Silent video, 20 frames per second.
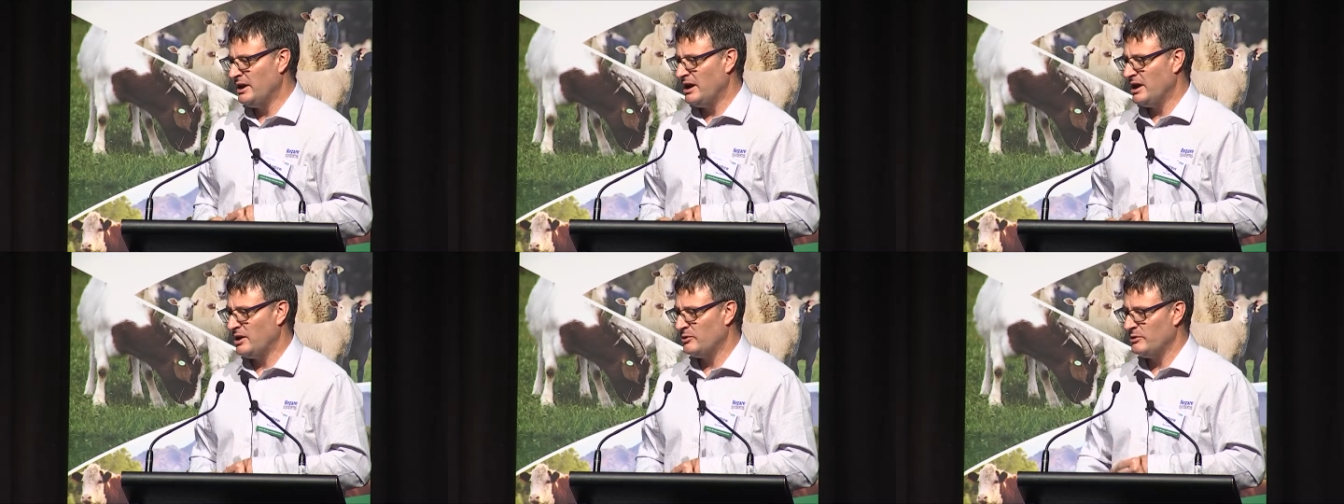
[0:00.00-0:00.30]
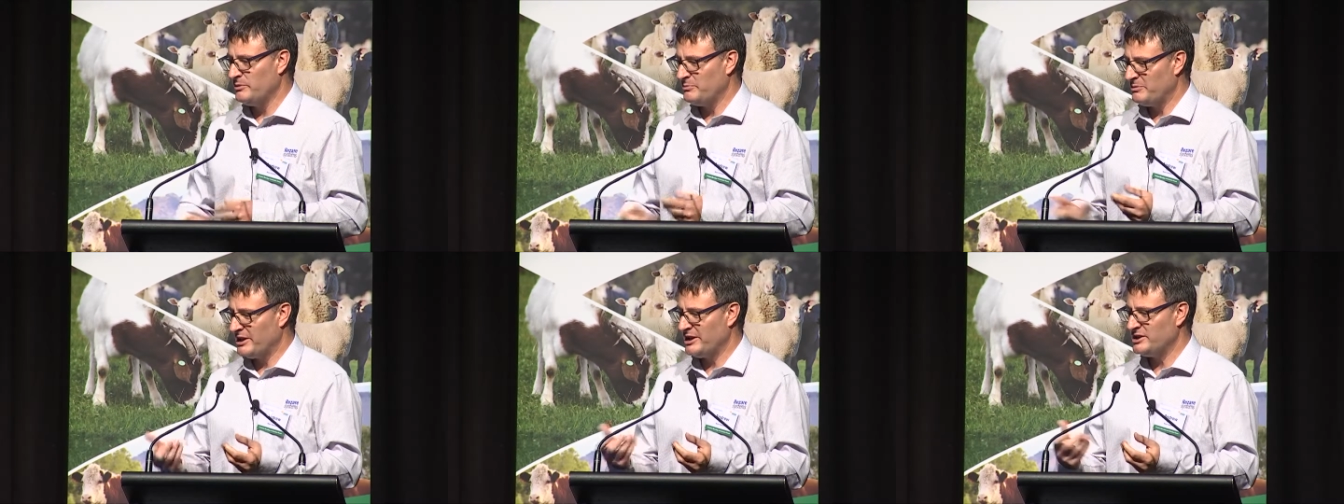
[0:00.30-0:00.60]
a
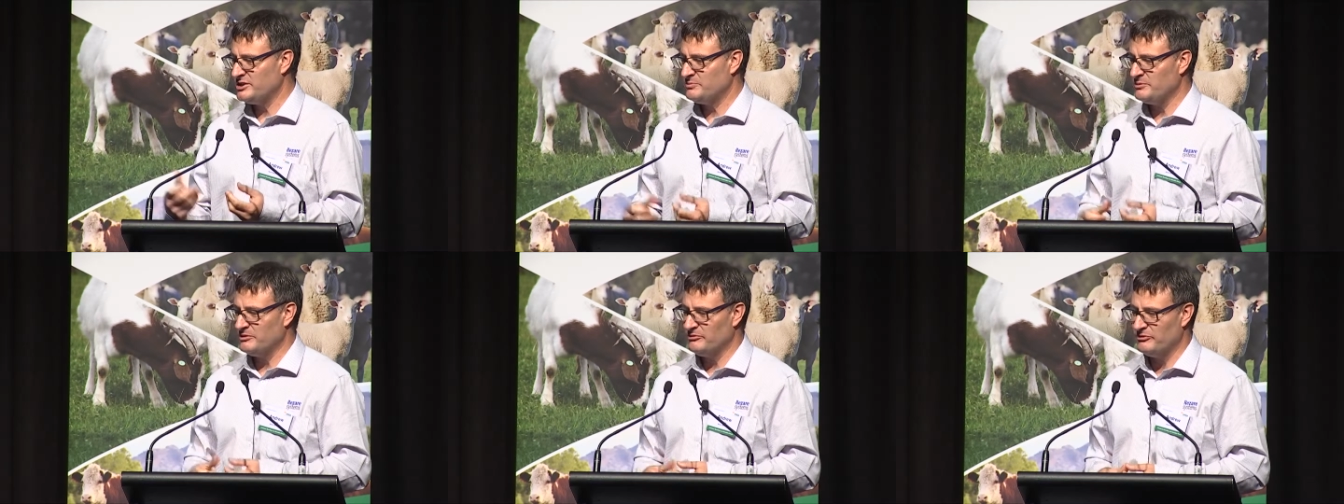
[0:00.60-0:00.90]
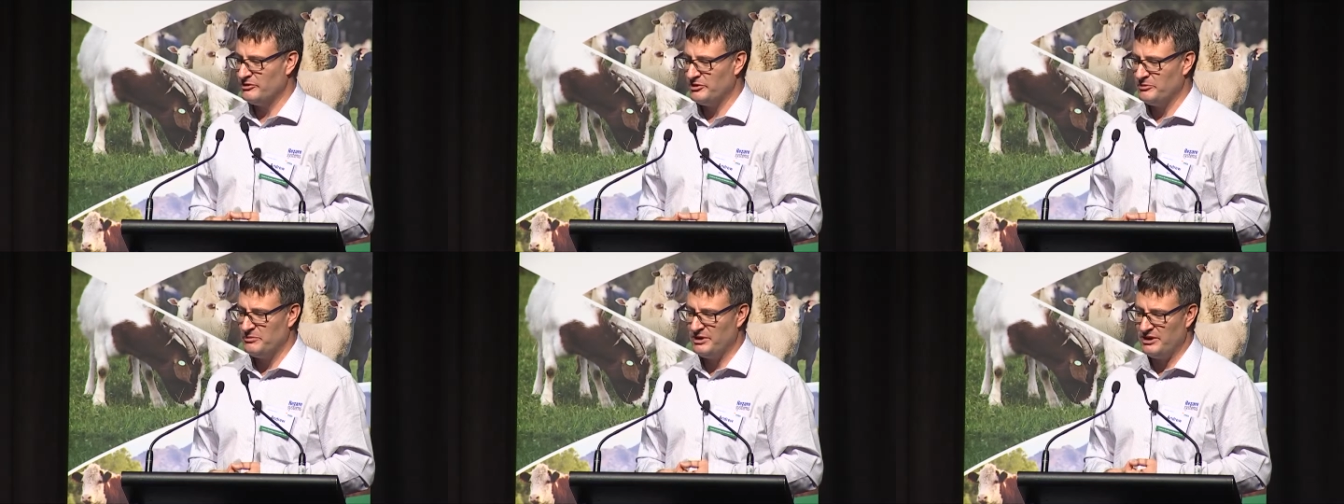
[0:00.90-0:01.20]
replacement
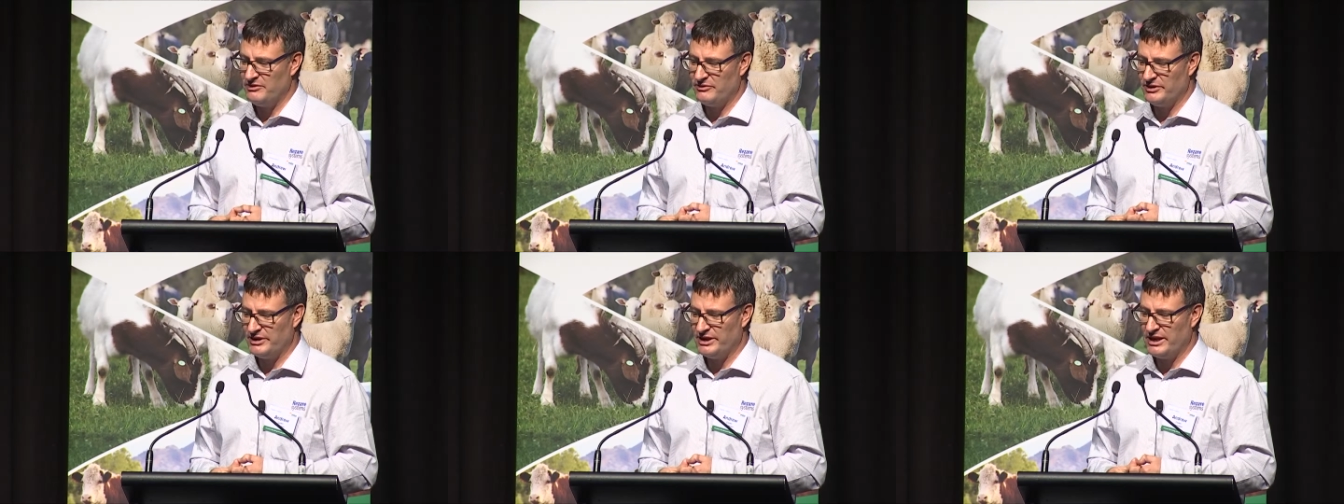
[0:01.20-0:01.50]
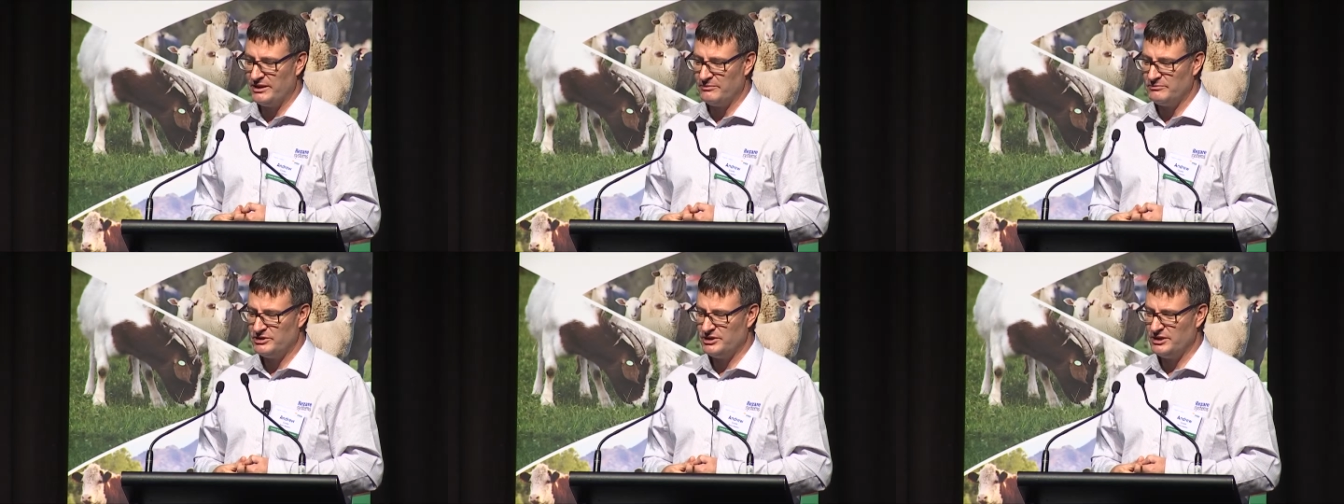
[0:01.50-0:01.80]
for the beef and
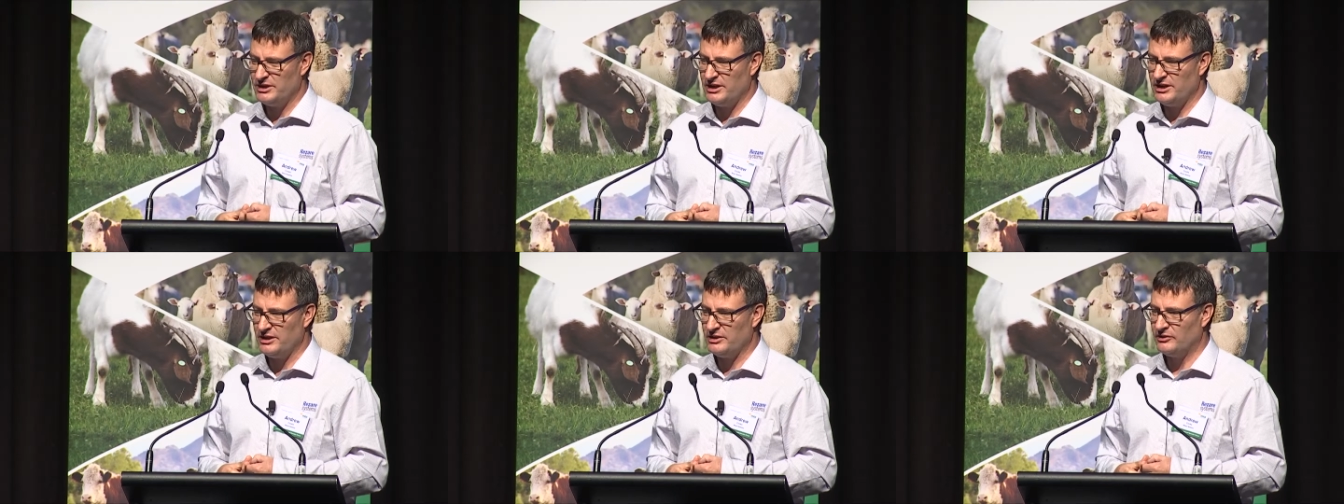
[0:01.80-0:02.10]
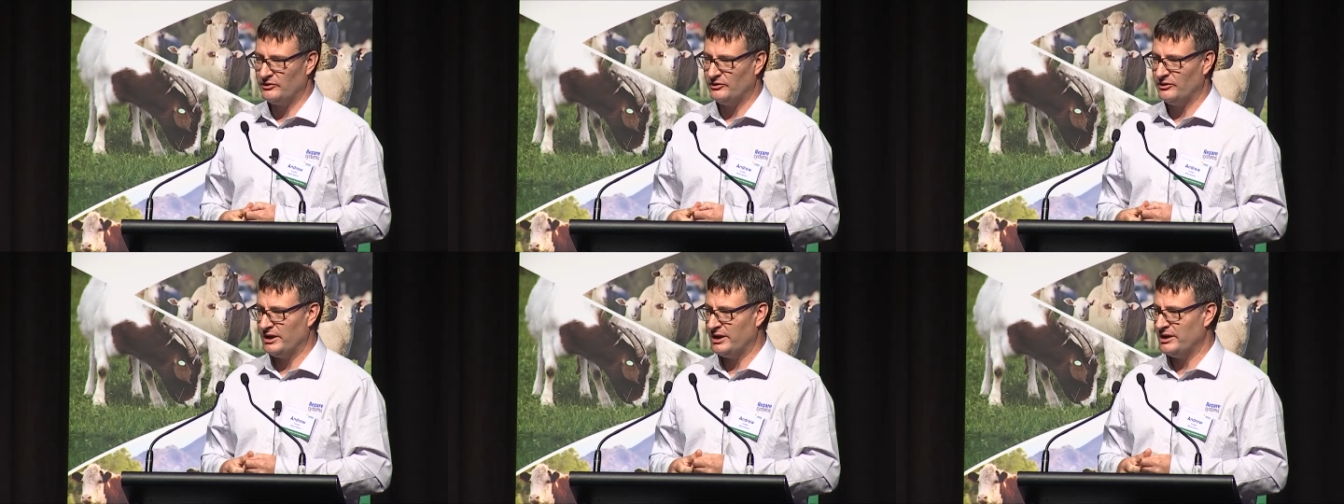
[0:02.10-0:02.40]
lamb
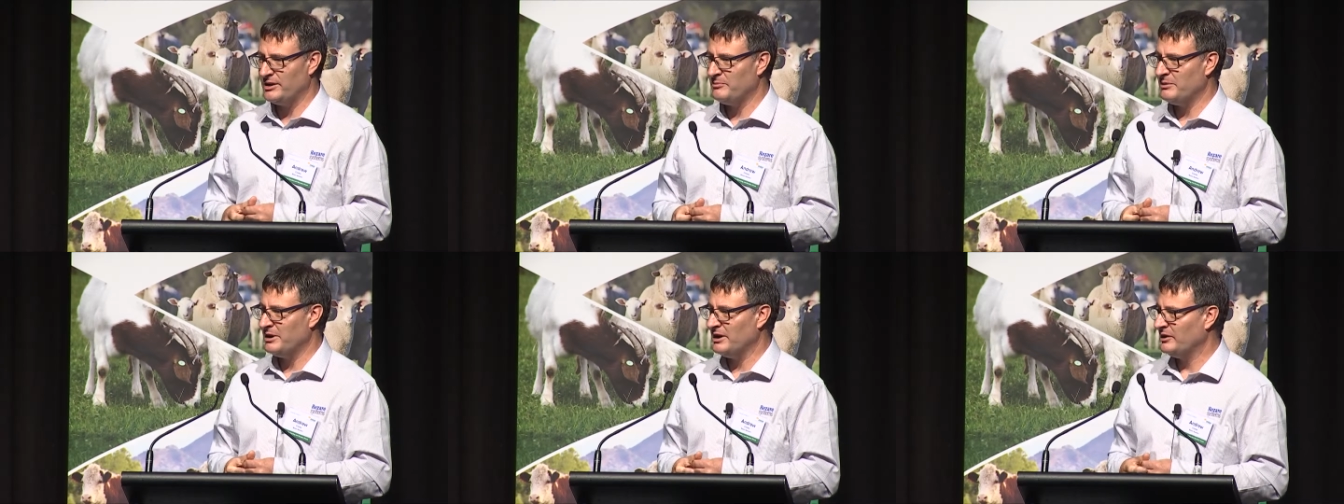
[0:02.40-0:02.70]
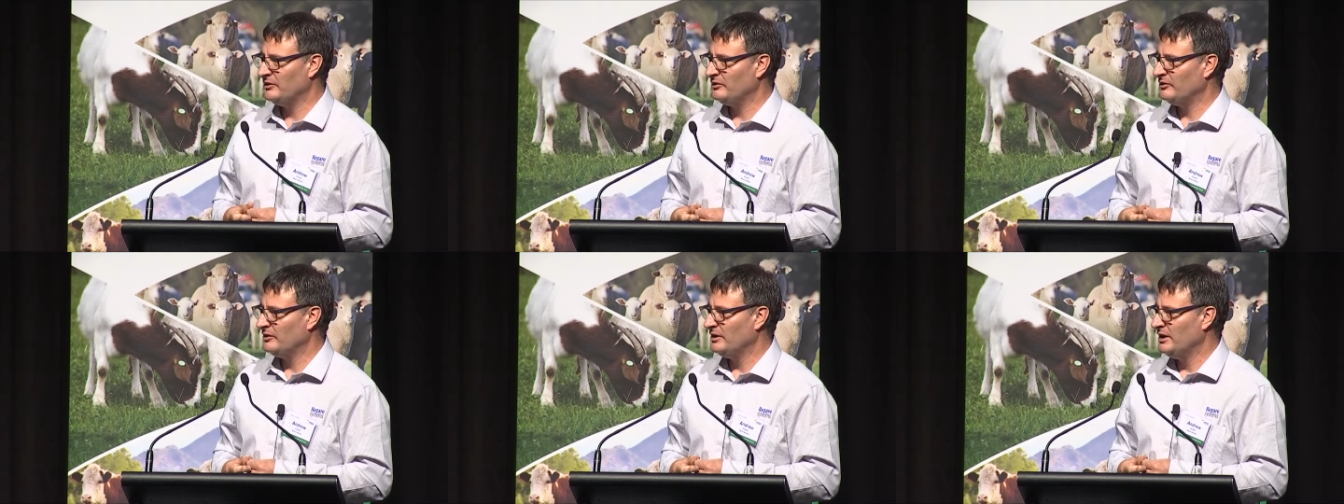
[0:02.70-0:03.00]
genetics
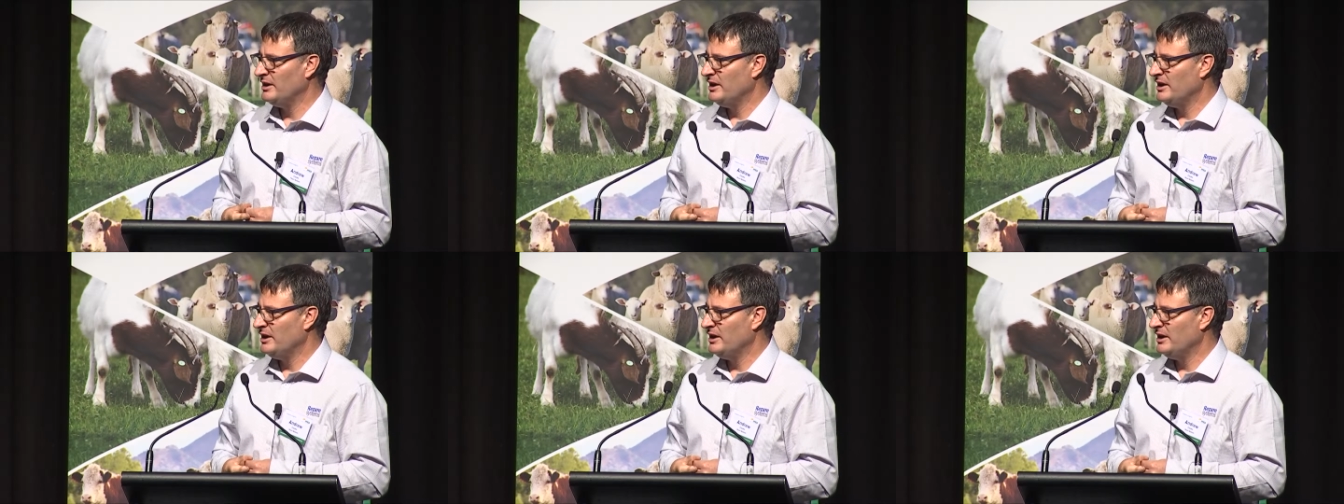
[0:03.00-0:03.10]
database.